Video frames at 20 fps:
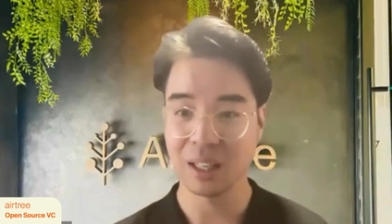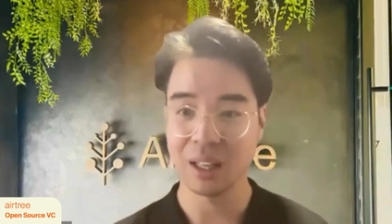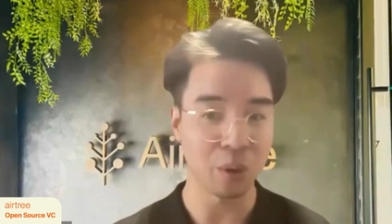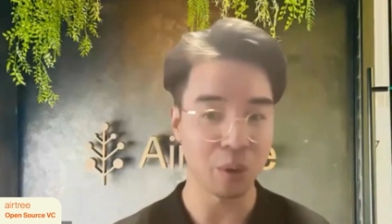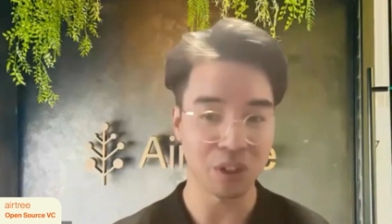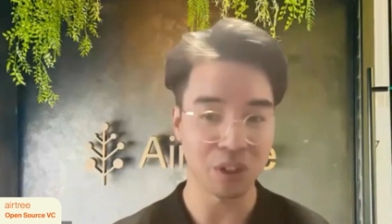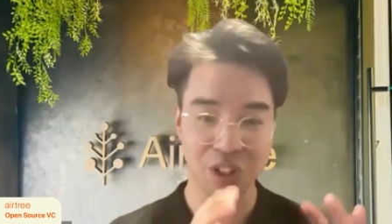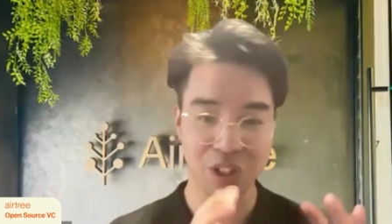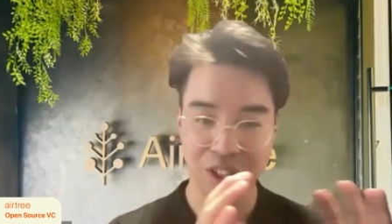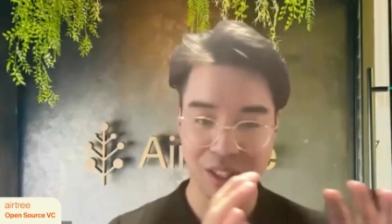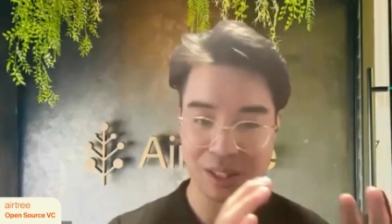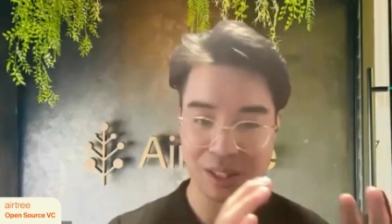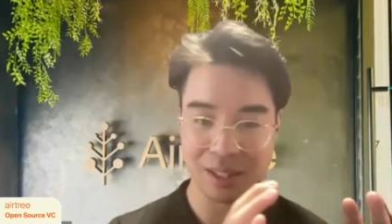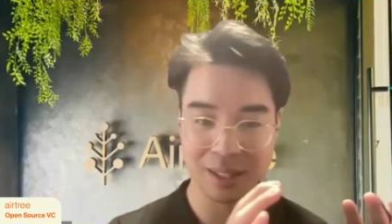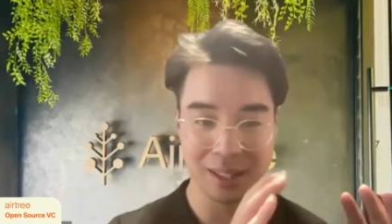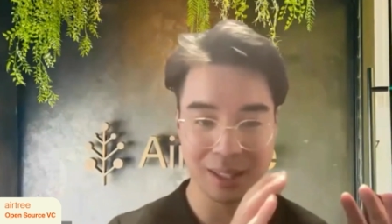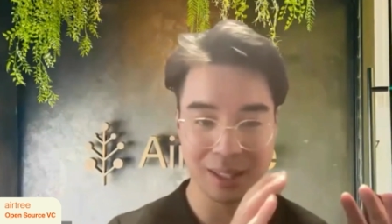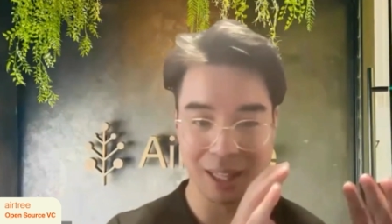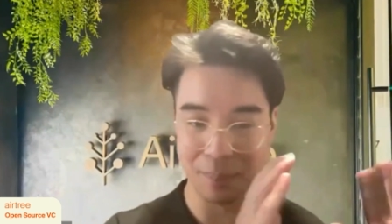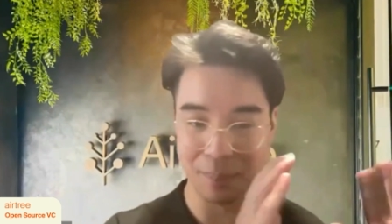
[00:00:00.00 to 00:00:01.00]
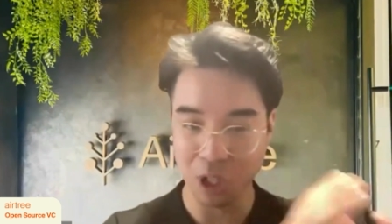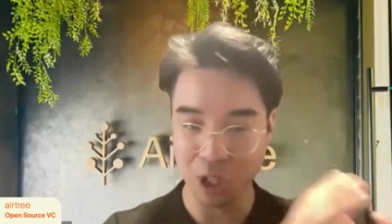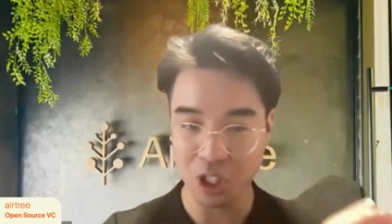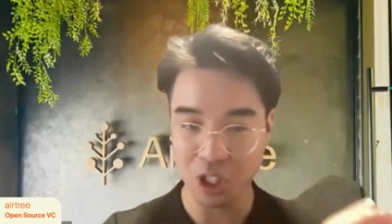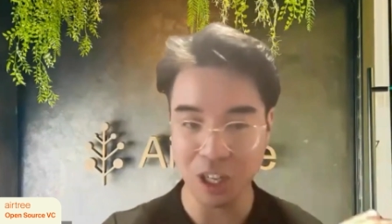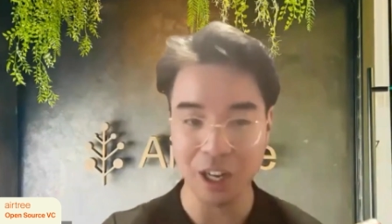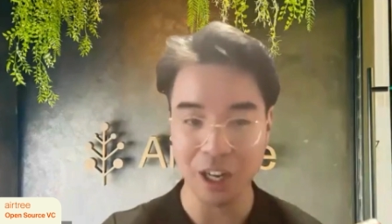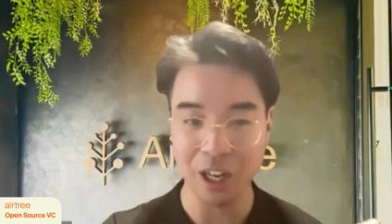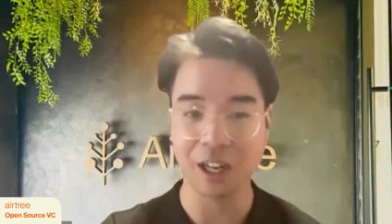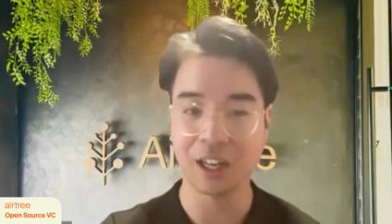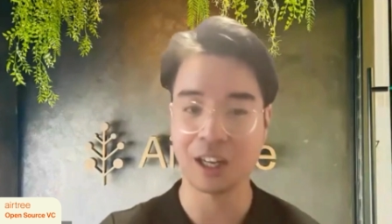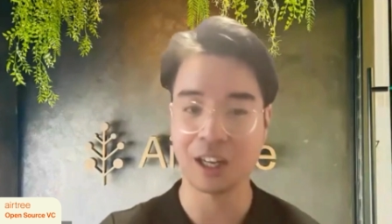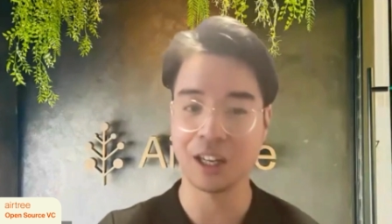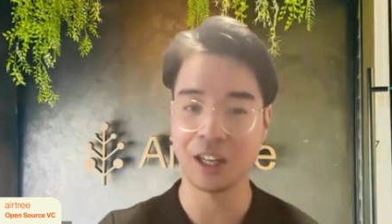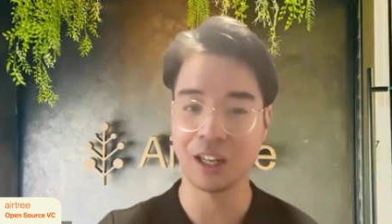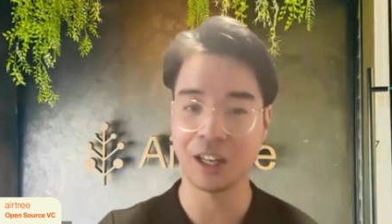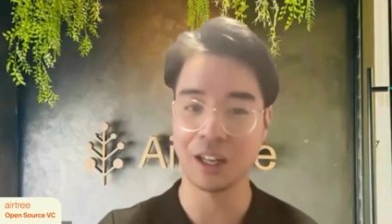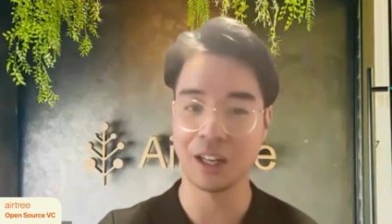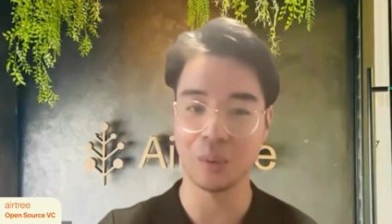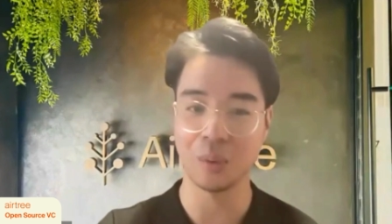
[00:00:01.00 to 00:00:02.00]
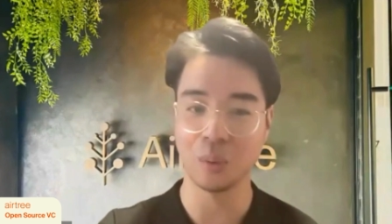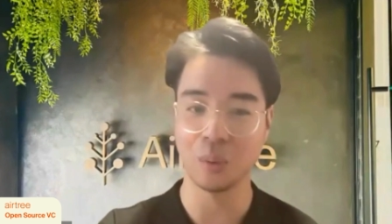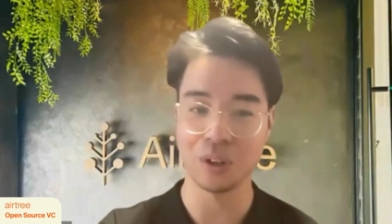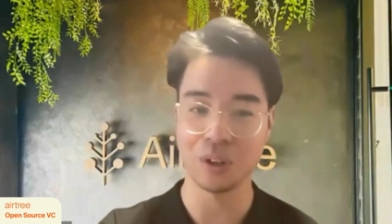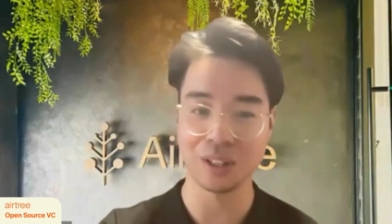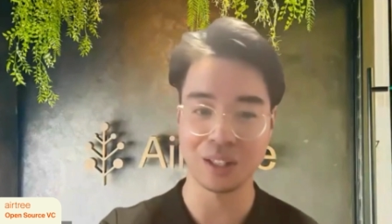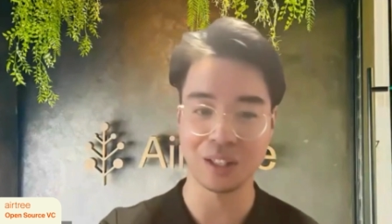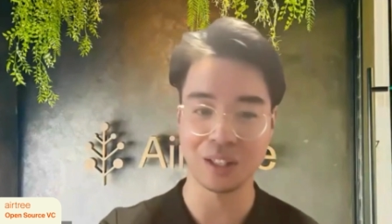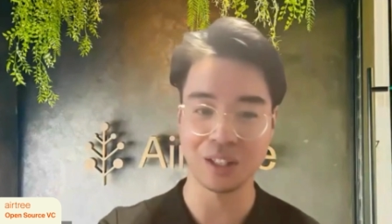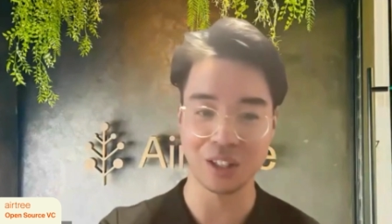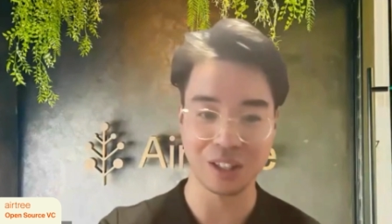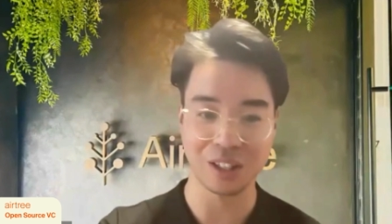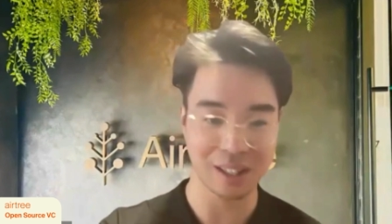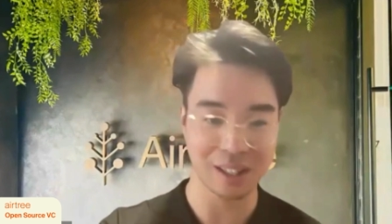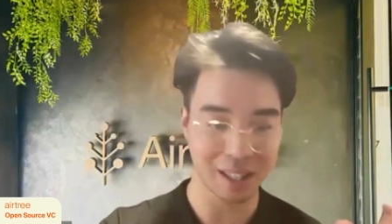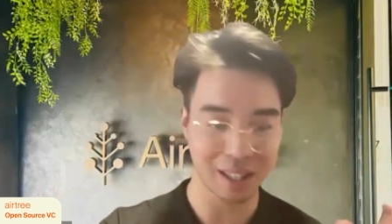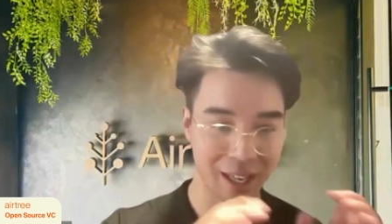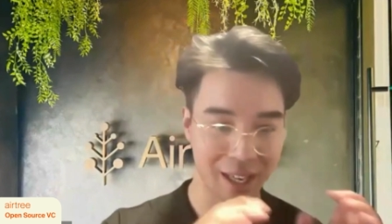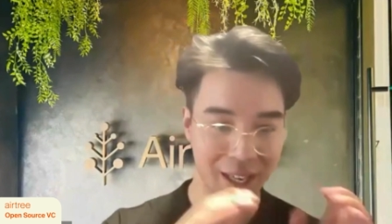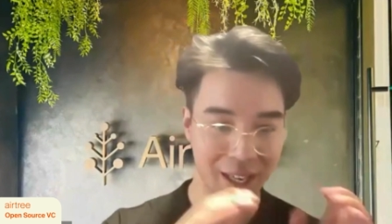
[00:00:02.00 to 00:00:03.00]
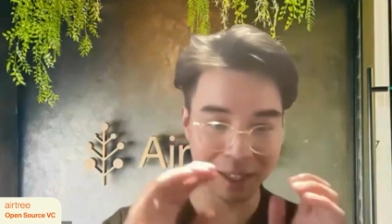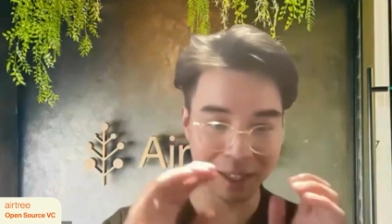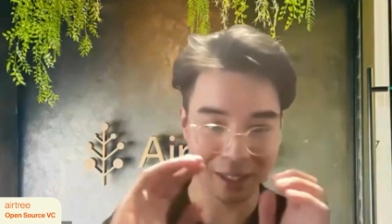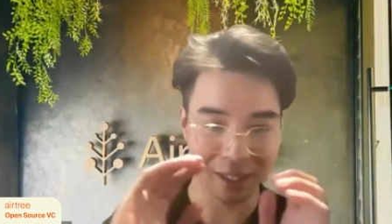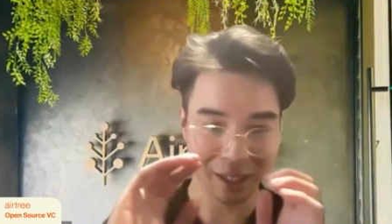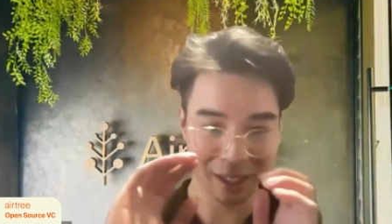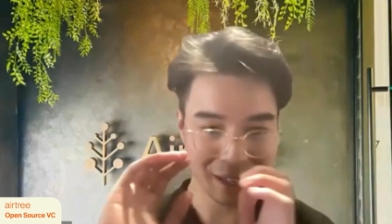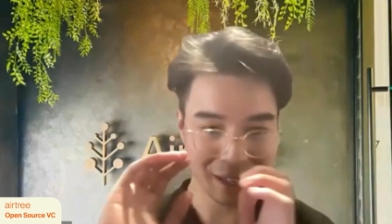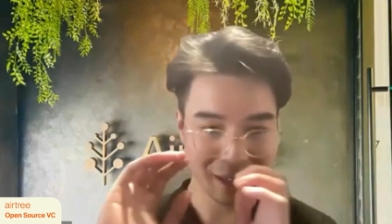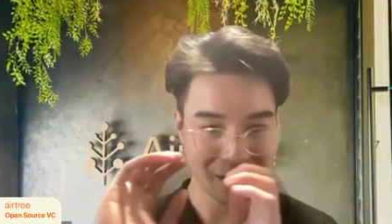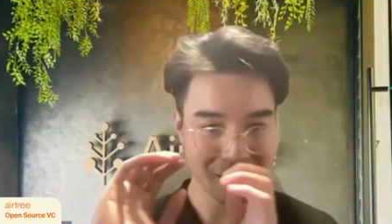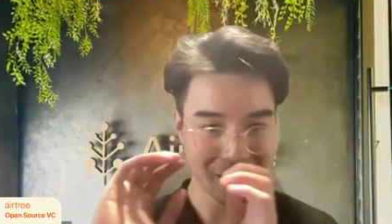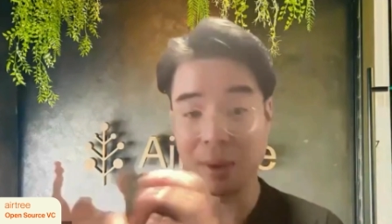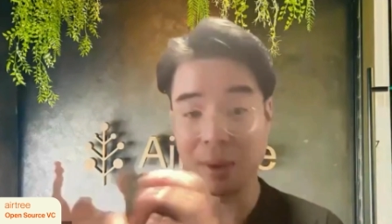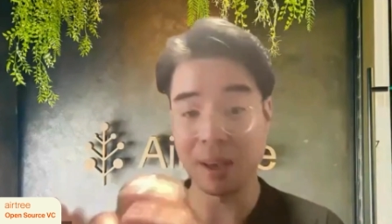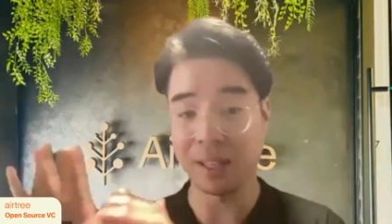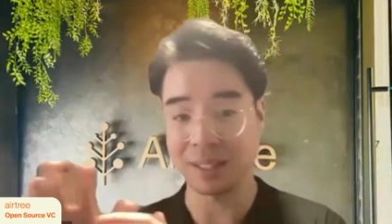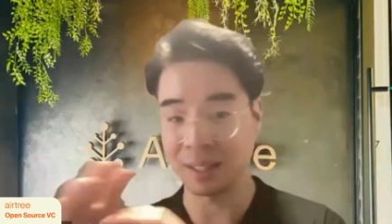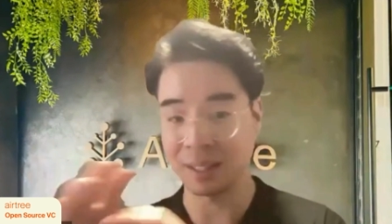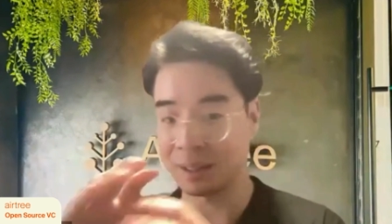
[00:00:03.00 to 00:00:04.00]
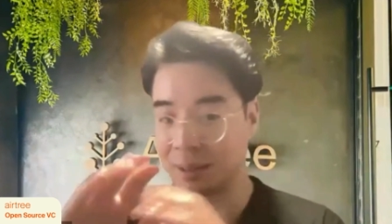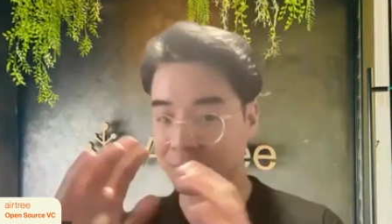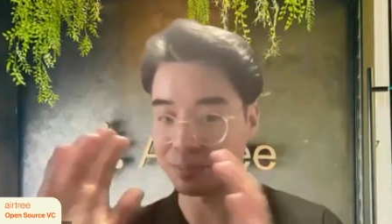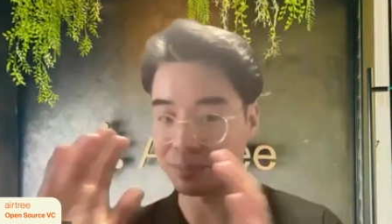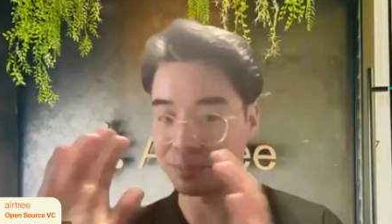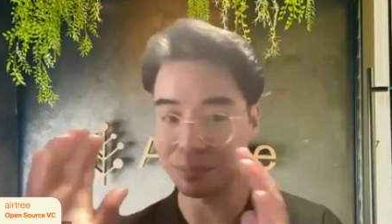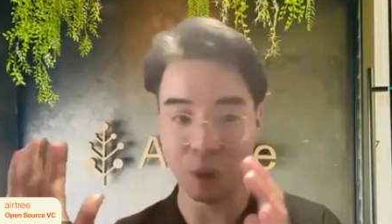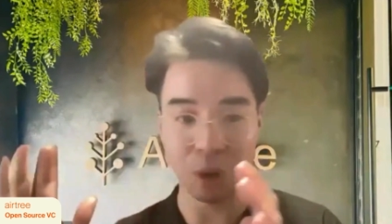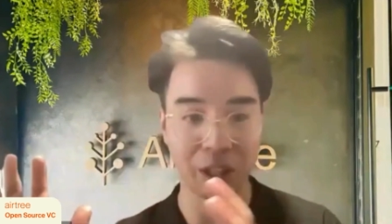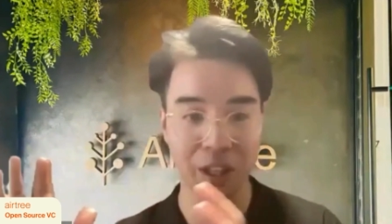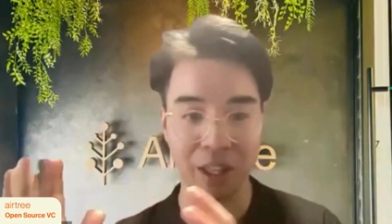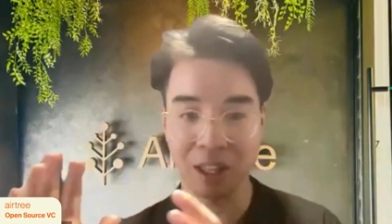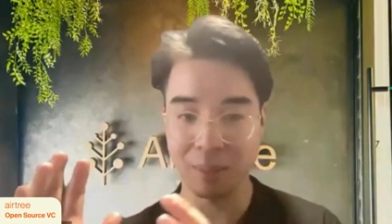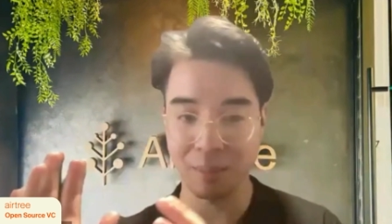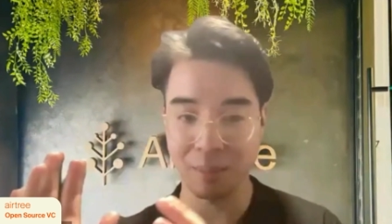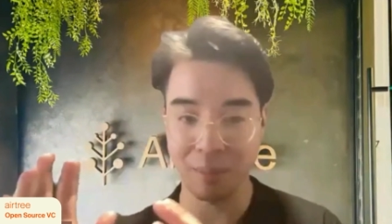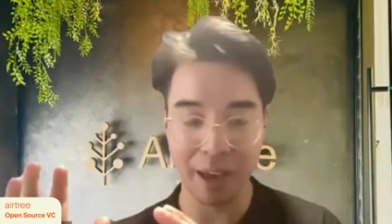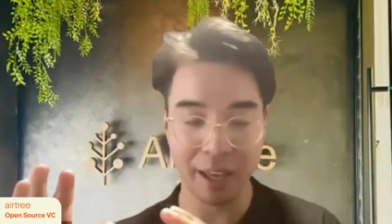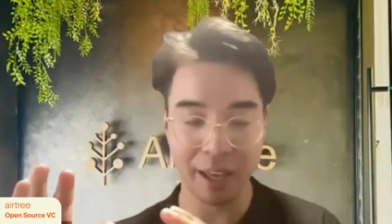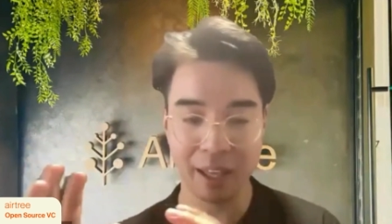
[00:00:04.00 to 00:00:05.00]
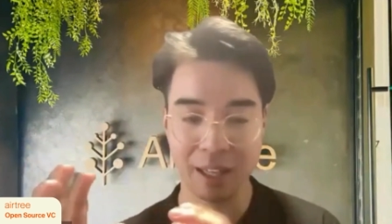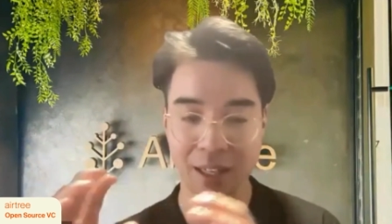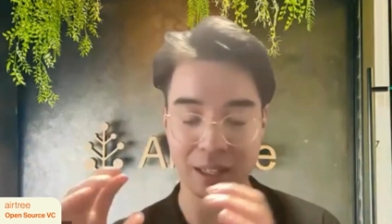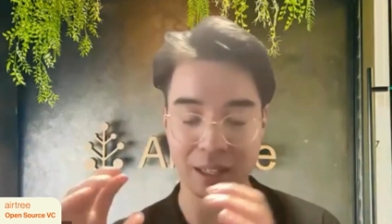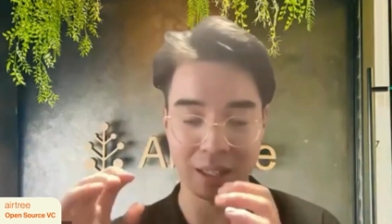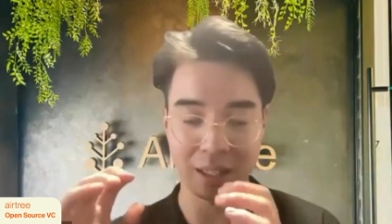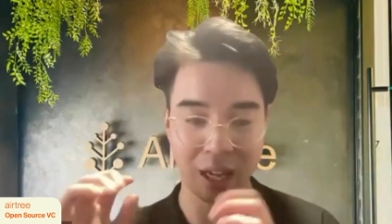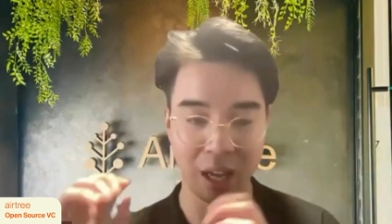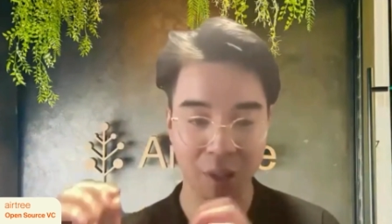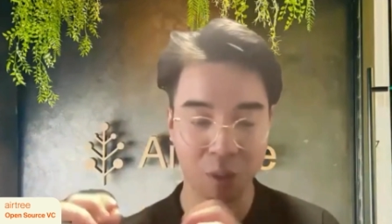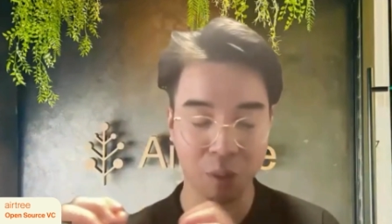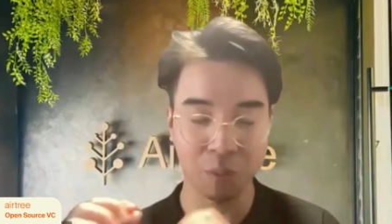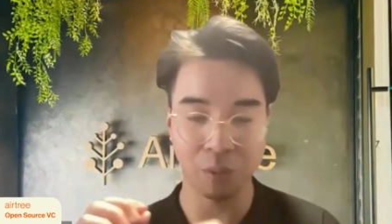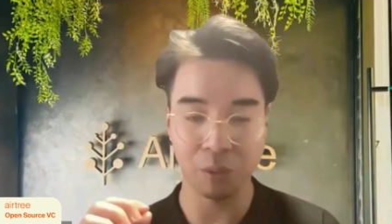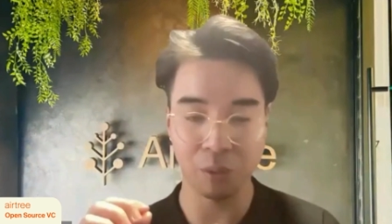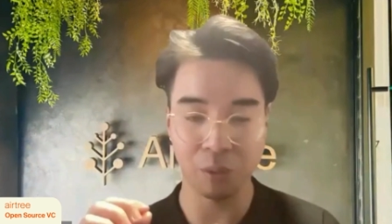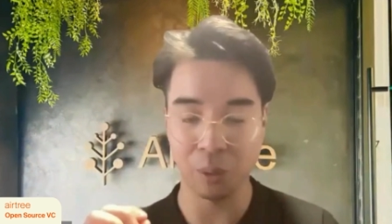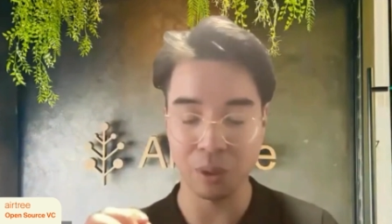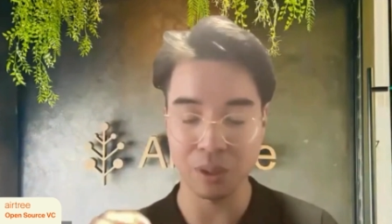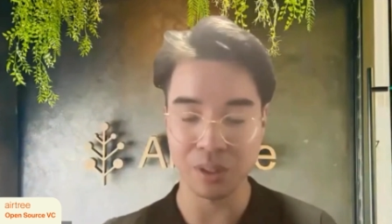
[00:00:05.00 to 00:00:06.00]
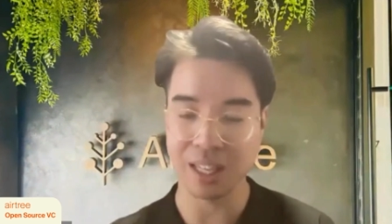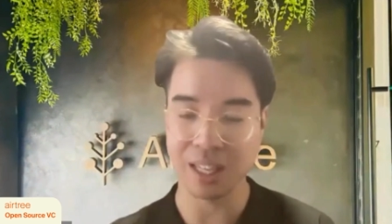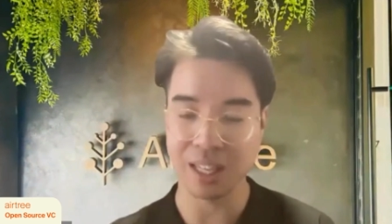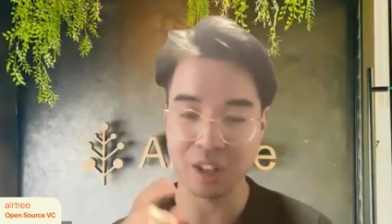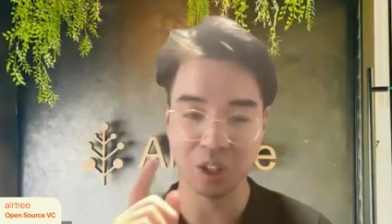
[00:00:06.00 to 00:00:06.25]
It wasn't just the pitch deck. It wasn't just the amazing modeling the backend how helpful it was.